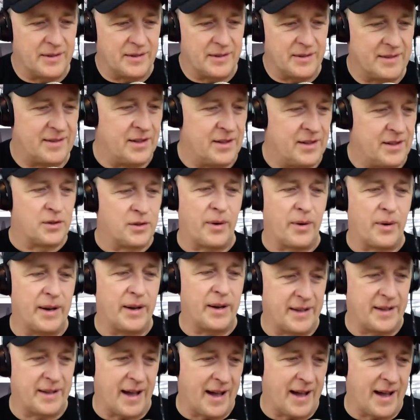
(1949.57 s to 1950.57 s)
They're great
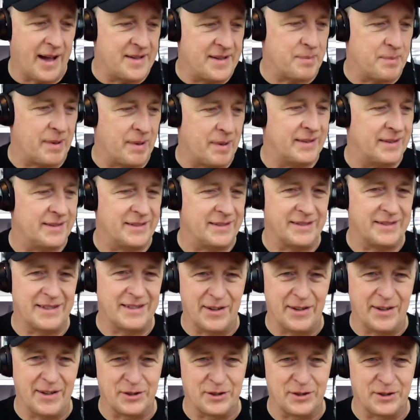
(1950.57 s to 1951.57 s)
guys, but I
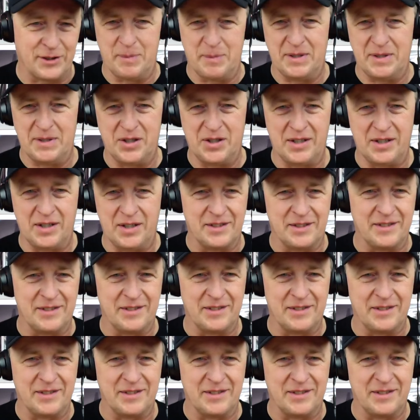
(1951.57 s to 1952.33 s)
doubt they're going to be changing